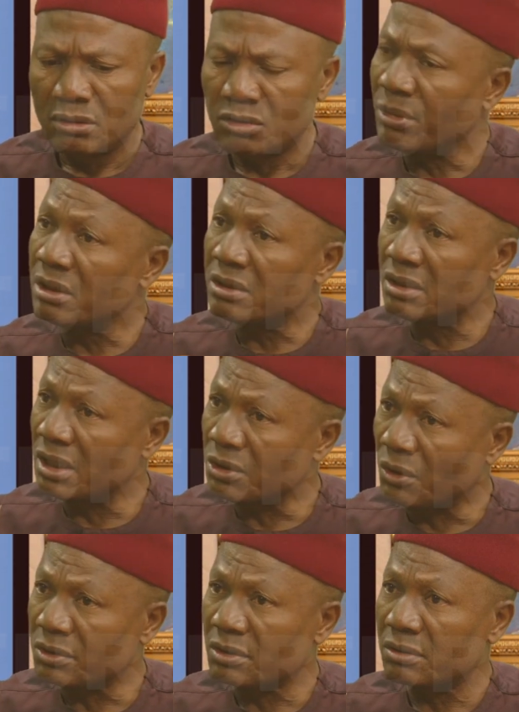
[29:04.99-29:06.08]
many
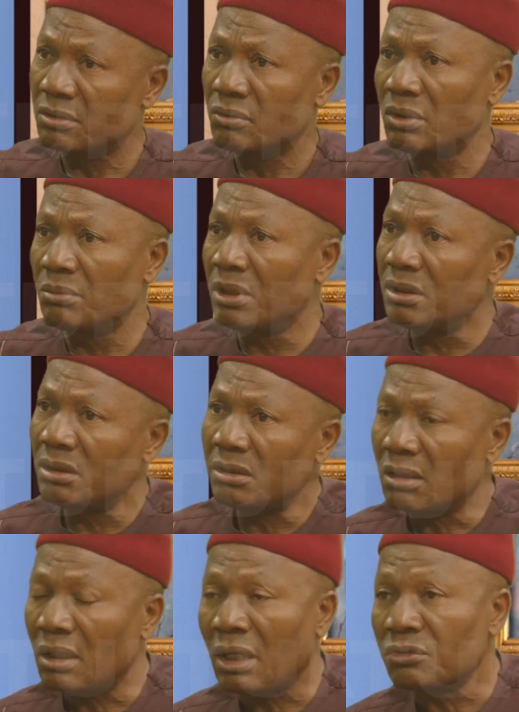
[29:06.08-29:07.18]
senators, win many
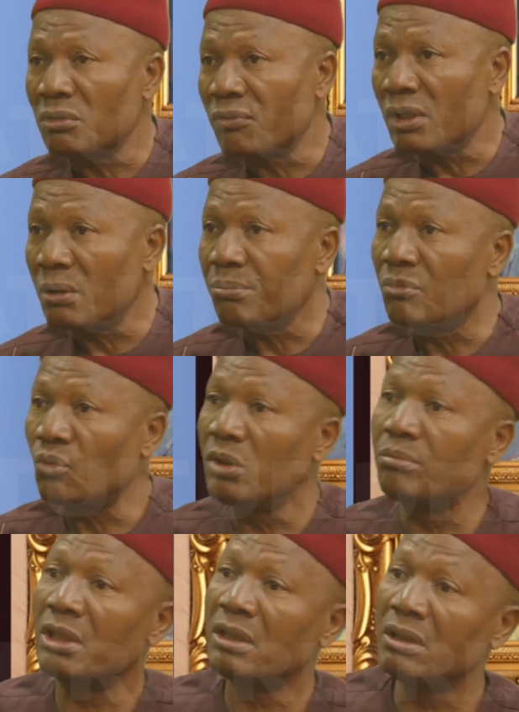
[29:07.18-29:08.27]
House of Rep,
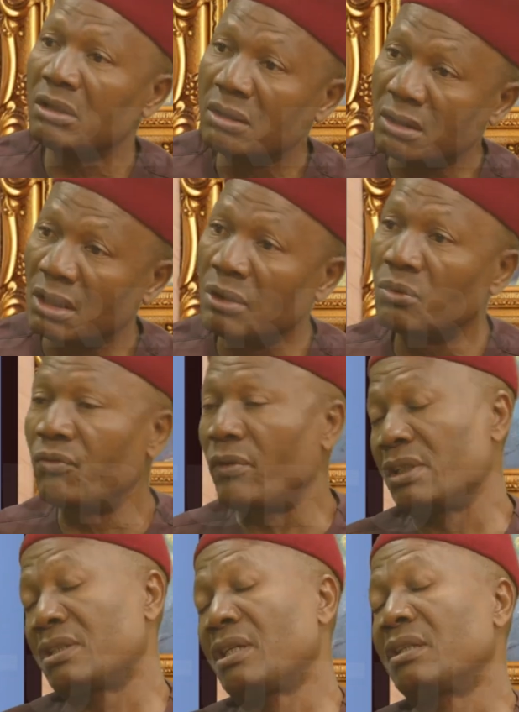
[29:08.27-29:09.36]
win many in Enugu, for
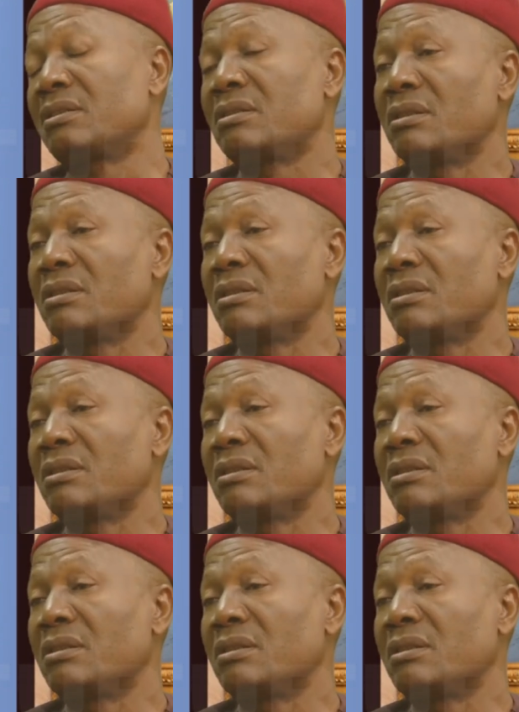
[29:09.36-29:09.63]
instance.